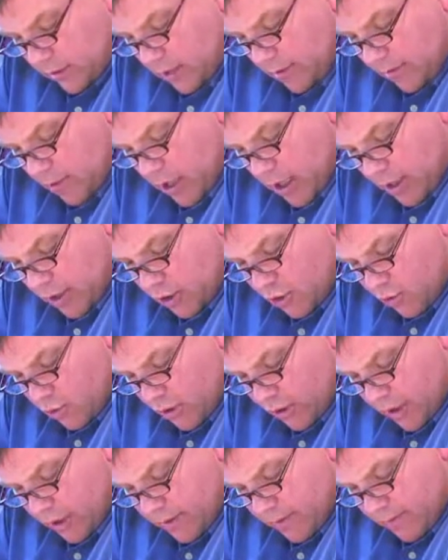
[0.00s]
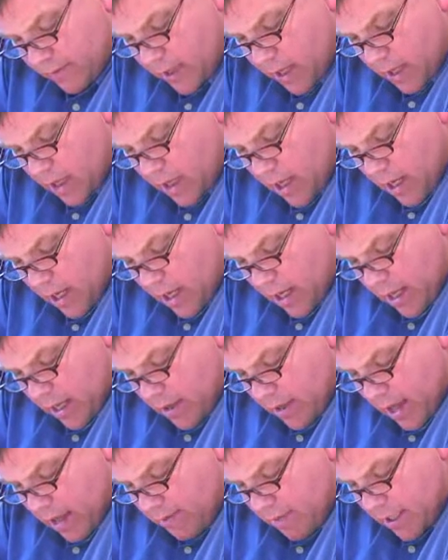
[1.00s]
Amman, Jordan.
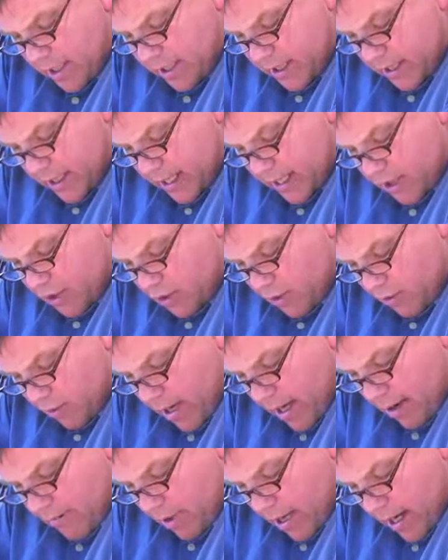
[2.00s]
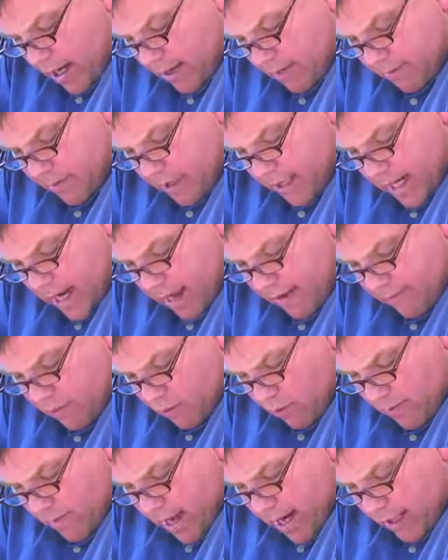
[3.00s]
They besieged Rabbah, but
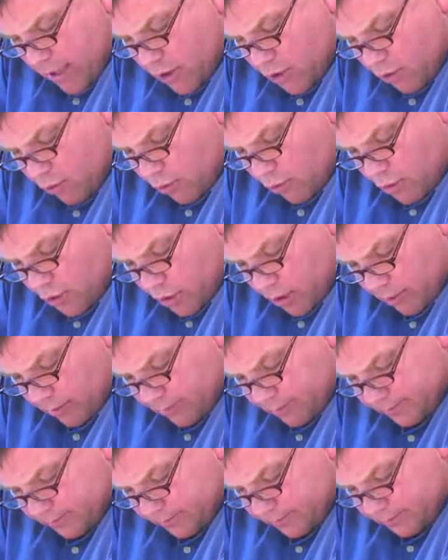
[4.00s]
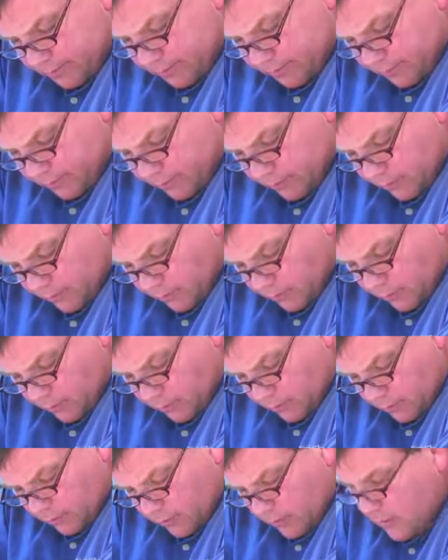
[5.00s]
David remained at Jerusalem.
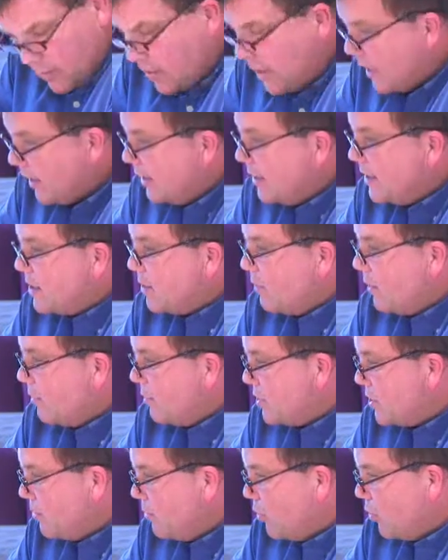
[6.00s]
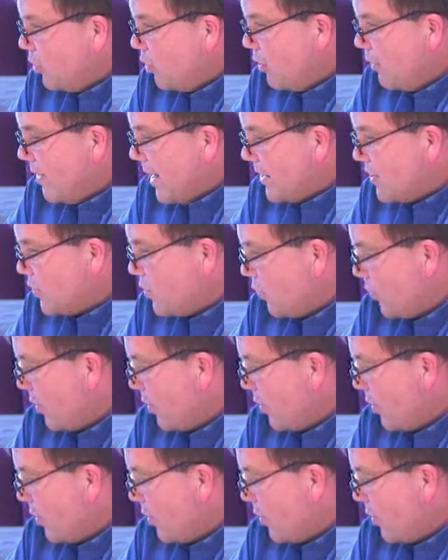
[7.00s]
Now, Lisa, what was the moral of that